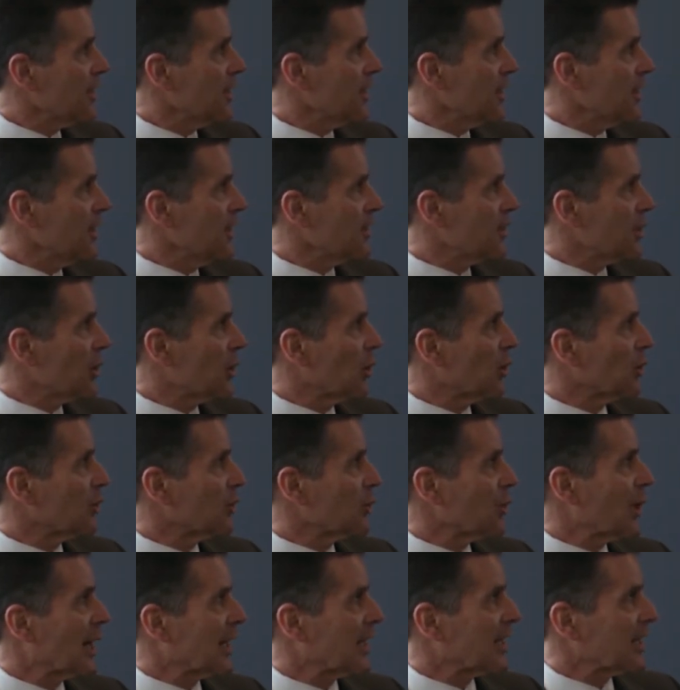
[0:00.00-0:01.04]
the total
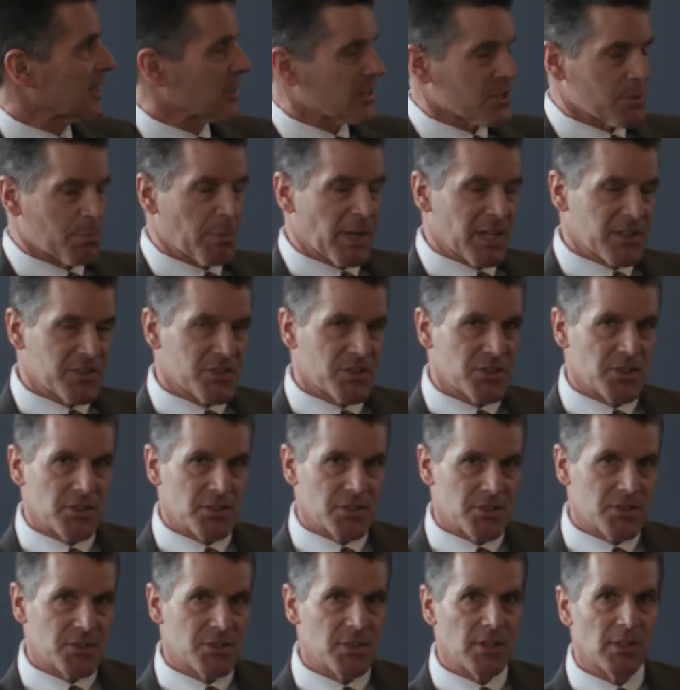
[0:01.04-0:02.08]
direct
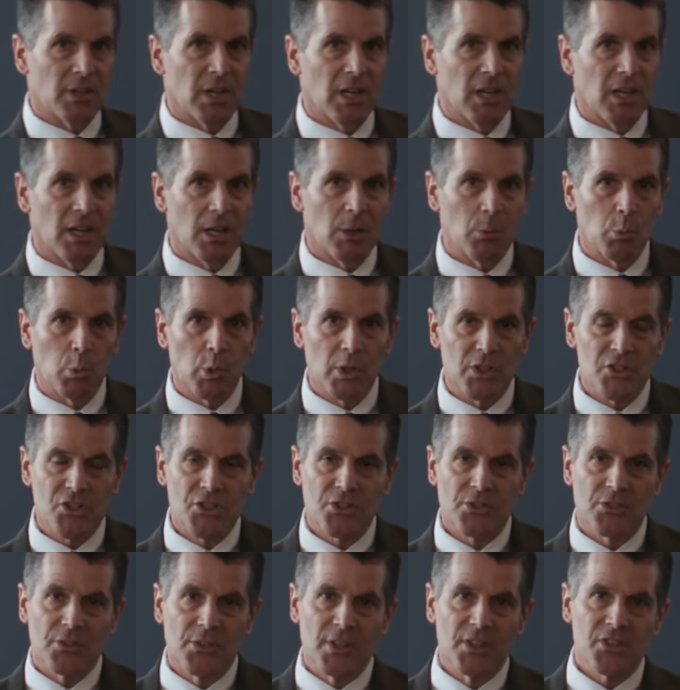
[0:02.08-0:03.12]
expenses, which
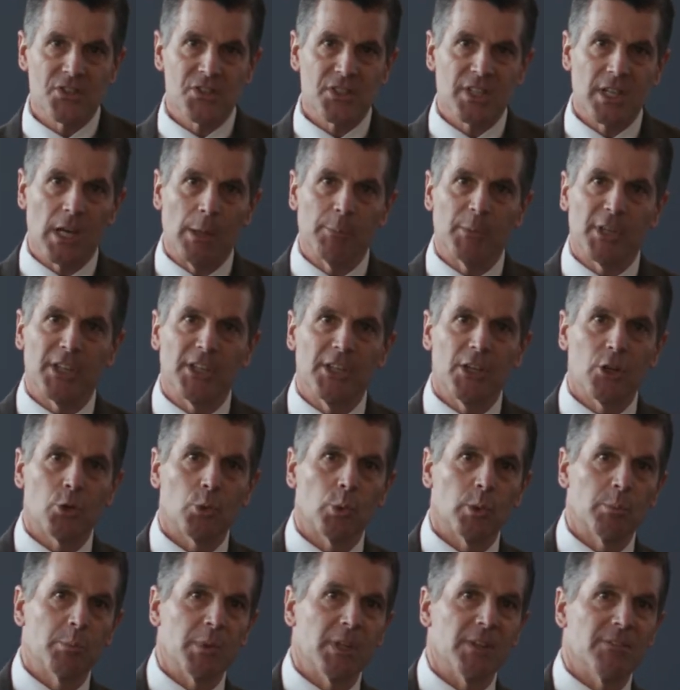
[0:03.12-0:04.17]
this coming year
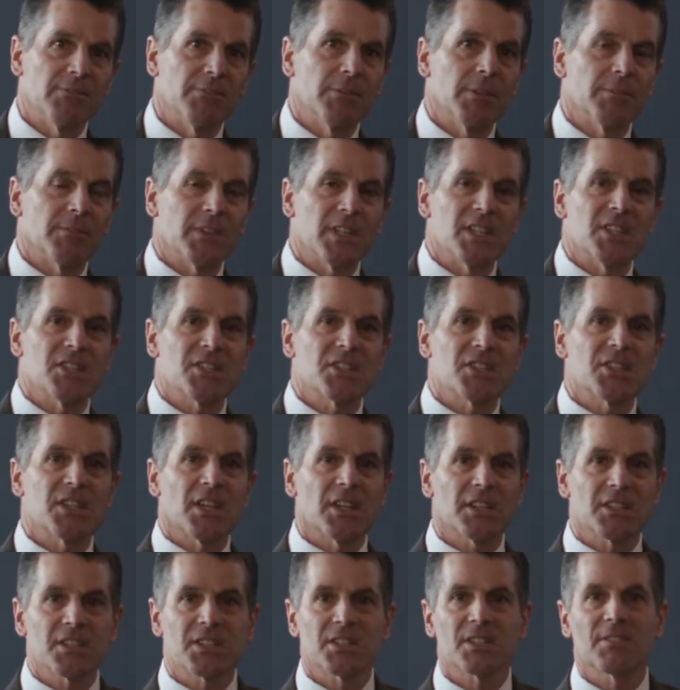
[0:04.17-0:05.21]
would be
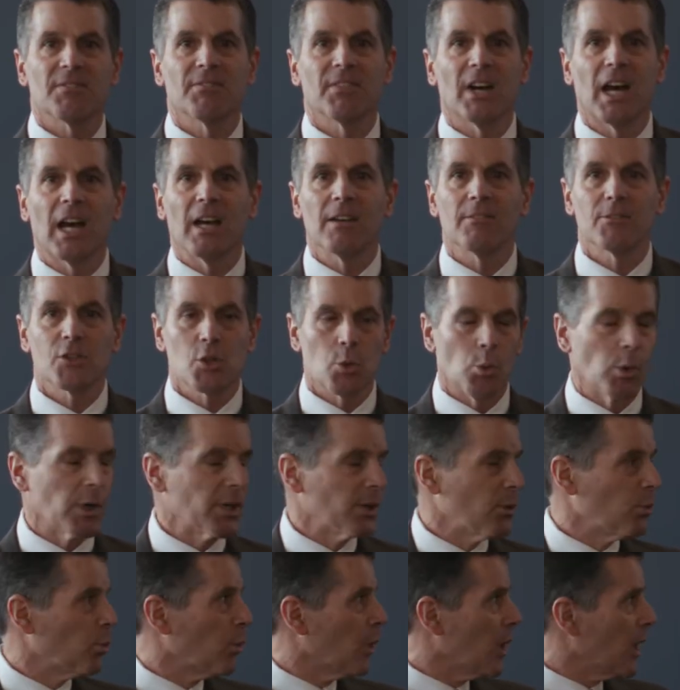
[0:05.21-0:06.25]

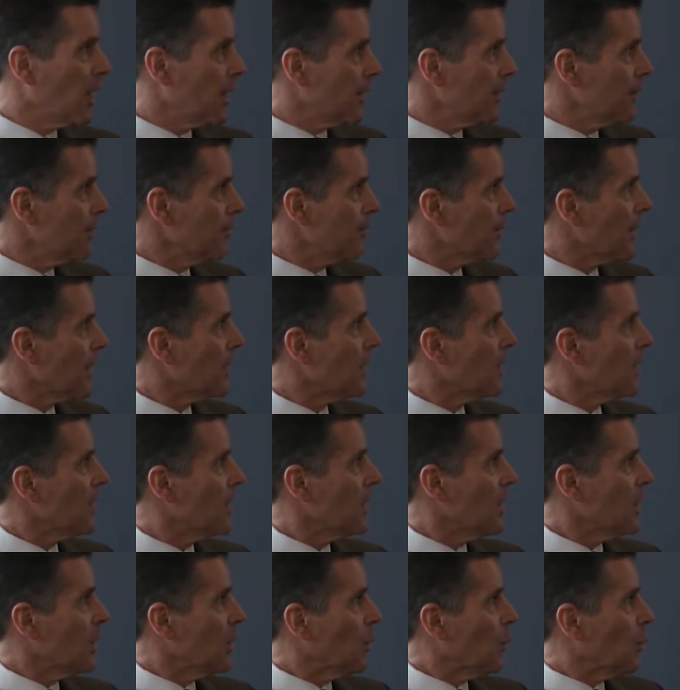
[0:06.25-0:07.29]
$56,521,
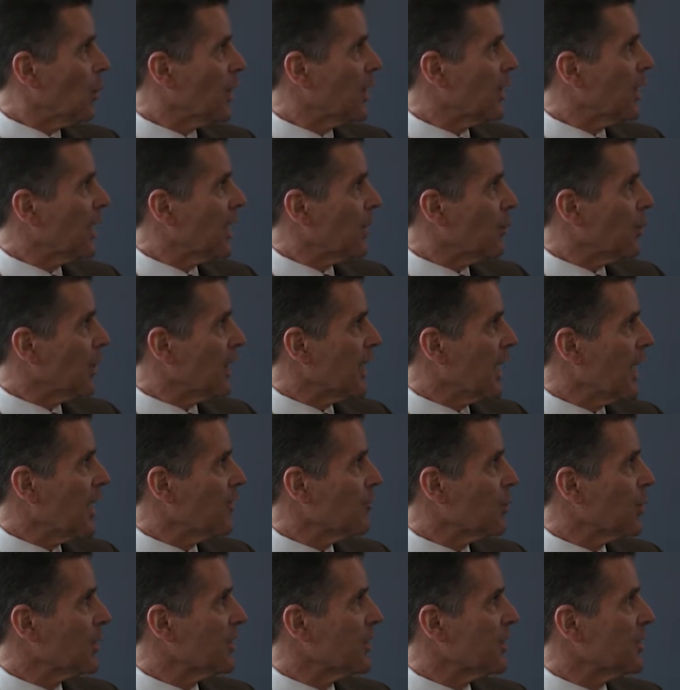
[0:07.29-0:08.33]
we
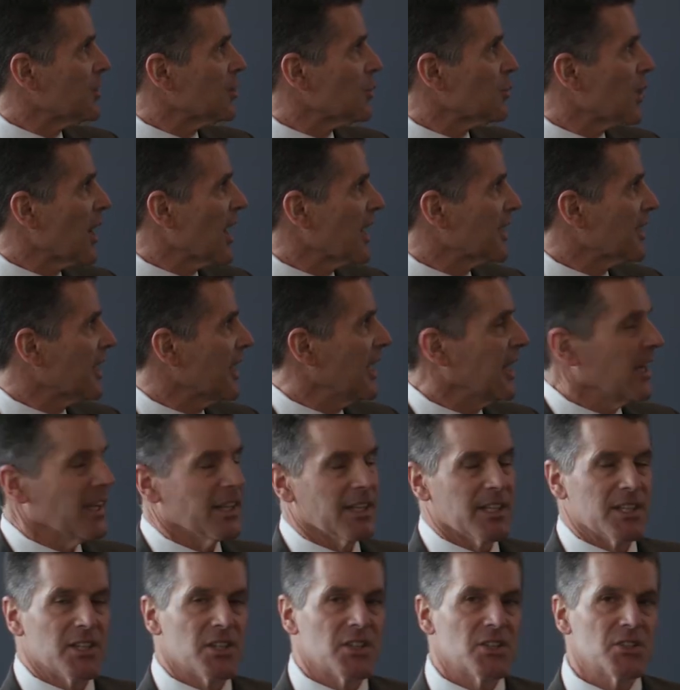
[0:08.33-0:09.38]
have what the direct
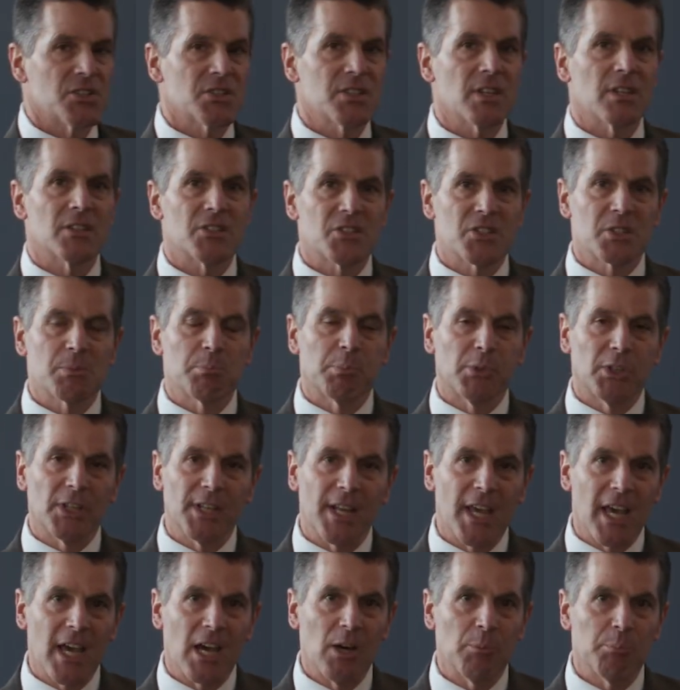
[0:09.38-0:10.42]
aid is
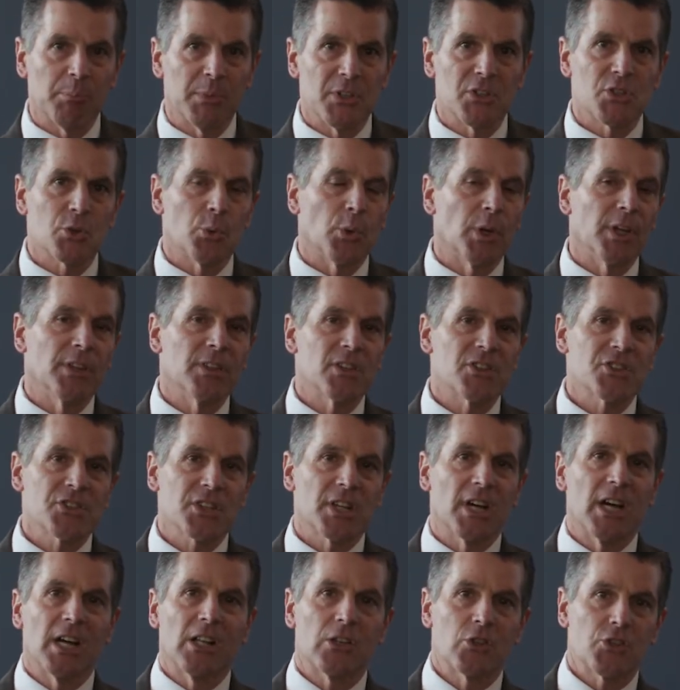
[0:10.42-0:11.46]
split out between the
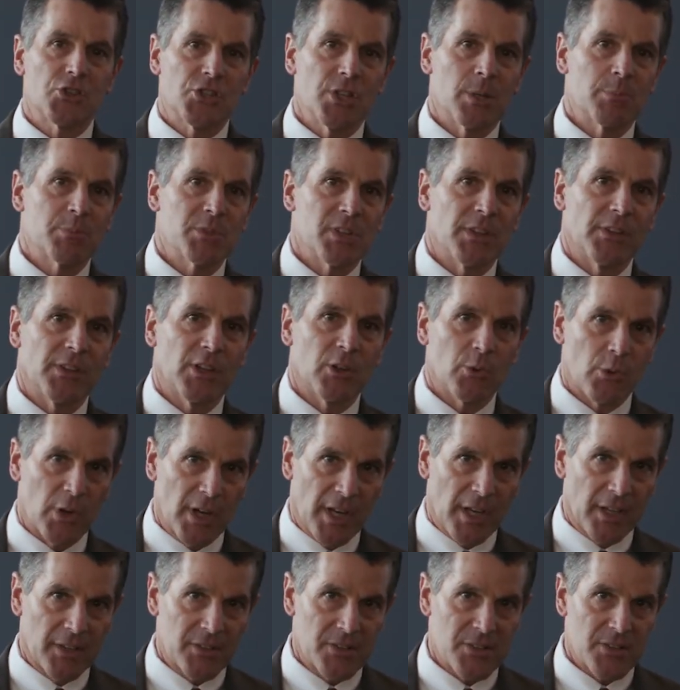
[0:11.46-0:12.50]
scholarships and the
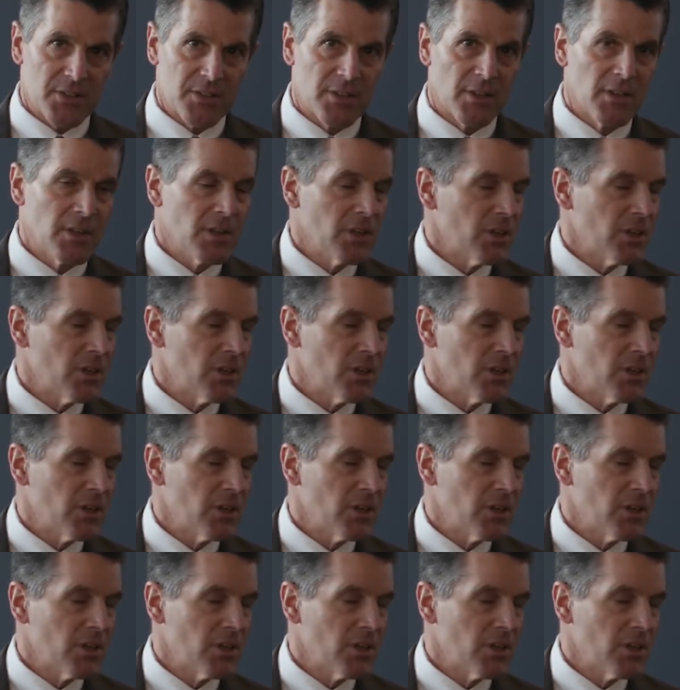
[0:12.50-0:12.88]
grants.